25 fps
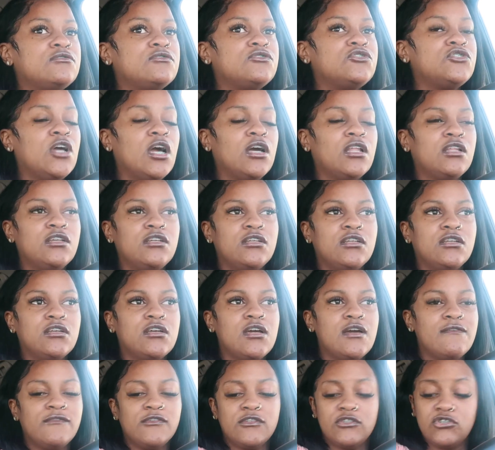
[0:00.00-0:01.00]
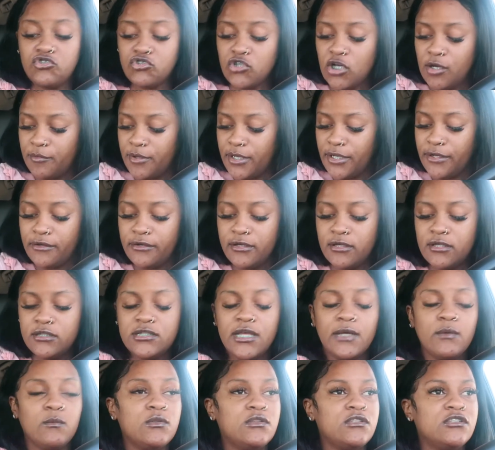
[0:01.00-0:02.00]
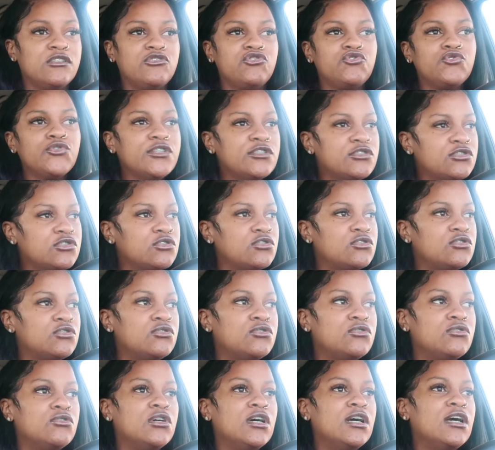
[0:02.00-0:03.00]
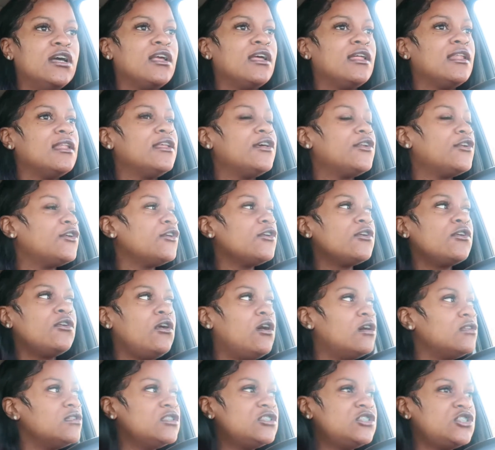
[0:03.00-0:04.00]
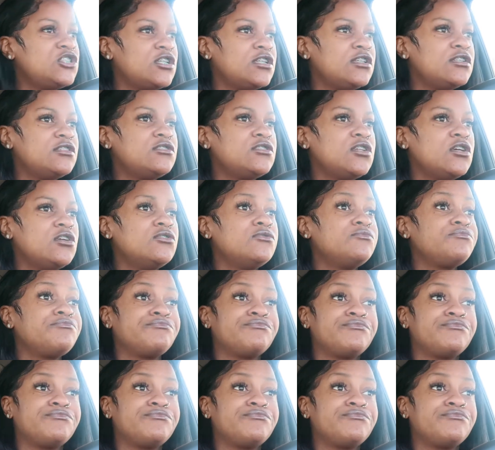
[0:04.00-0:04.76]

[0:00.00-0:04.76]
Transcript: chocolate covered strawberries like with the drizzle glitter all this shit so